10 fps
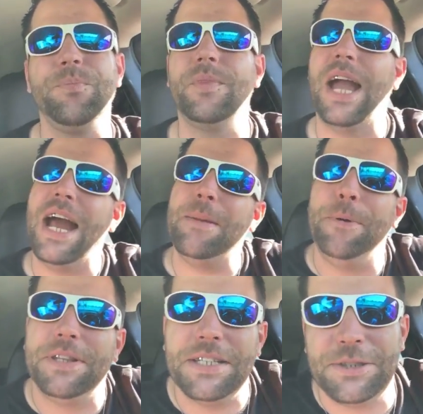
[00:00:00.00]
had to
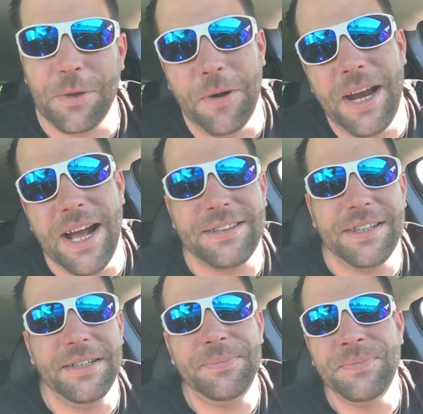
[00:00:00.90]
put that story out
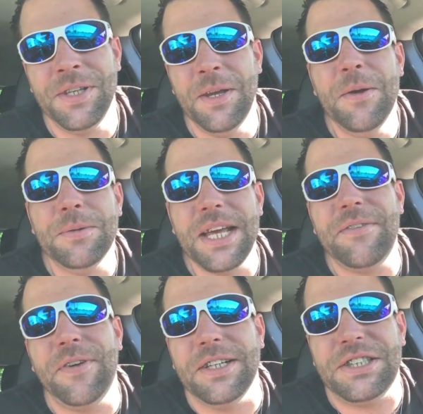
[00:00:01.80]
there. Was that
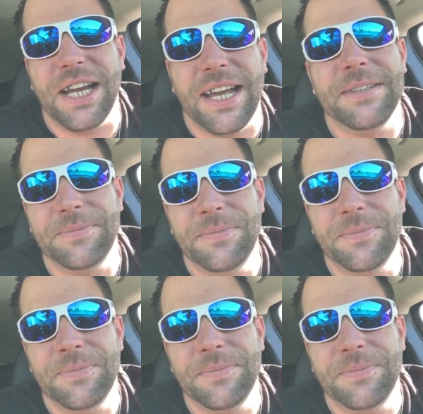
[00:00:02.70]
a fun chat?